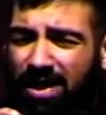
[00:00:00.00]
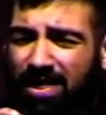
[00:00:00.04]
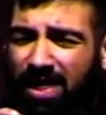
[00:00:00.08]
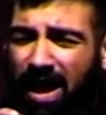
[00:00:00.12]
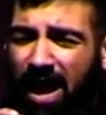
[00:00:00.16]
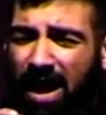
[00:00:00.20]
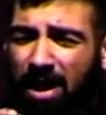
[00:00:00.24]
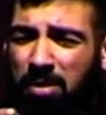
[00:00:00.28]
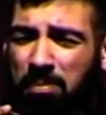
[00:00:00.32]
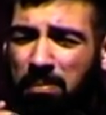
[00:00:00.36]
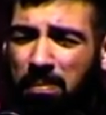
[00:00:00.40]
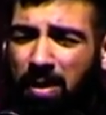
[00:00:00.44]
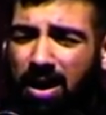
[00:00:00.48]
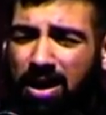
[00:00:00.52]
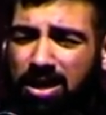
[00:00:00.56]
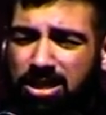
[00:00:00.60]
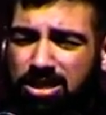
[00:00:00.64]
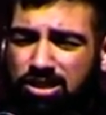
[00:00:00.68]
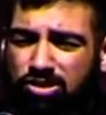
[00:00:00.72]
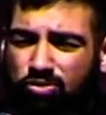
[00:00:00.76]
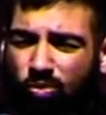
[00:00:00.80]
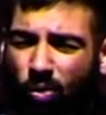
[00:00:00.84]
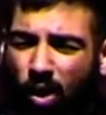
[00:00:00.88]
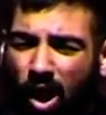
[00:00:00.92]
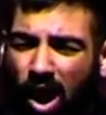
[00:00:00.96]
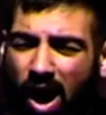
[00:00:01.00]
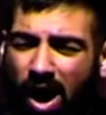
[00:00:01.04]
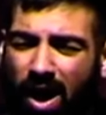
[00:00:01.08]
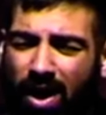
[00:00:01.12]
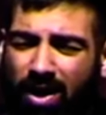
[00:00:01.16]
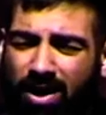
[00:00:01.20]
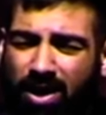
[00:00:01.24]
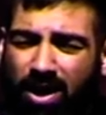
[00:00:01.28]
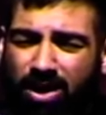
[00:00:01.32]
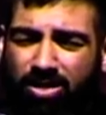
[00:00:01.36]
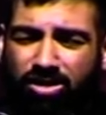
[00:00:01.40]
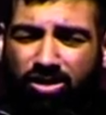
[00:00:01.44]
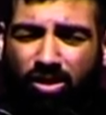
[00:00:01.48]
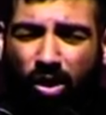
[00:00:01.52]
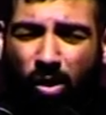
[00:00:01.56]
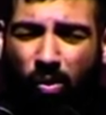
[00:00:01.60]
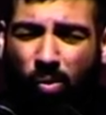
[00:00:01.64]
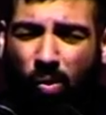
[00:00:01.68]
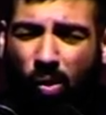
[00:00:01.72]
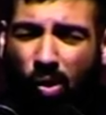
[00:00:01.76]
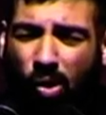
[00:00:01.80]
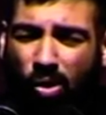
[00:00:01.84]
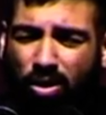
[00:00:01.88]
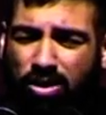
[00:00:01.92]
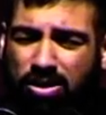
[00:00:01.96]
they mix wine in the
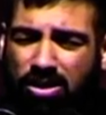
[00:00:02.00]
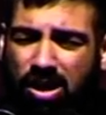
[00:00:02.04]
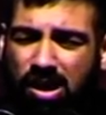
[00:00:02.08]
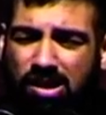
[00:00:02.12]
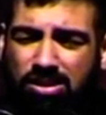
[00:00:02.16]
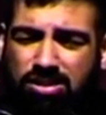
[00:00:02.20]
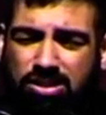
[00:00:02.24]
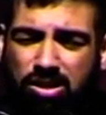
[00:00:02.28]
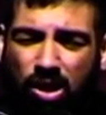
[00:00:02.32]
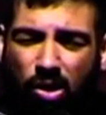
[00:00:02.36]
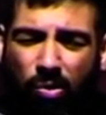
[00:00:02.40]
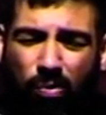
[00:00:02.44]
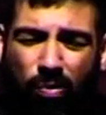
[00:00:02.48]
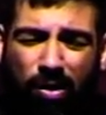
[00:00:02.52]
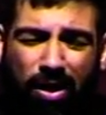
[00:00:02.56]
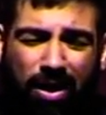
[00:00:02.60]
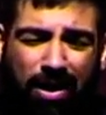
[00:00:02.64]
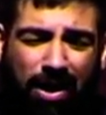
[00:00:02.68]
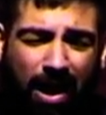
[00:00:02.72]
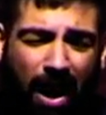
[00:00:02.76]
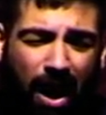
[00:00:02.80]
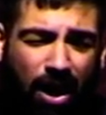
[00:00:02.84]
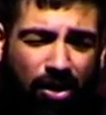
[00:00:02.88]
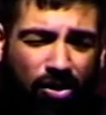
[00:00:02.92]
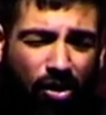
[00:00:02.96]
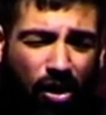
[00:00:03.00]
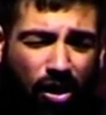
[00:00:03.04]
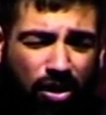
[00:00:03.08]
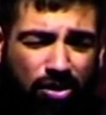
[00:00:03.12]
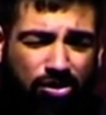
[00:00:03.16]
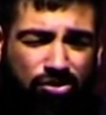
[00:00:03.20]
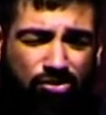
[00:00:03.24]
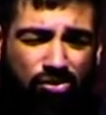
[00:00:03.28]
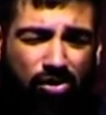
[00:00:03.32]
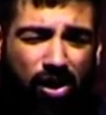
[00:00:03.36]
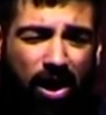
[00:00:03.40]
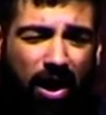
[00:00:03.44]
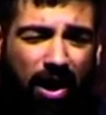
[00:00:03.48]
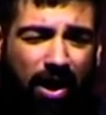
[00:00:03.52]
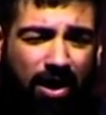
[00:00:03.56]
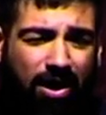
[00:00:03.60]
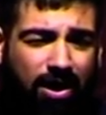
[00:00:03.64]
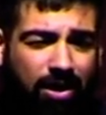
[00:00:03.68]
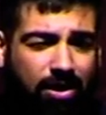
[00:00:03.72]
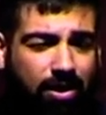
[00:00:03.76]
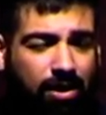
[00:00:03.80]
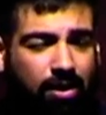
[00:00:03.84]
water so we cannot drink?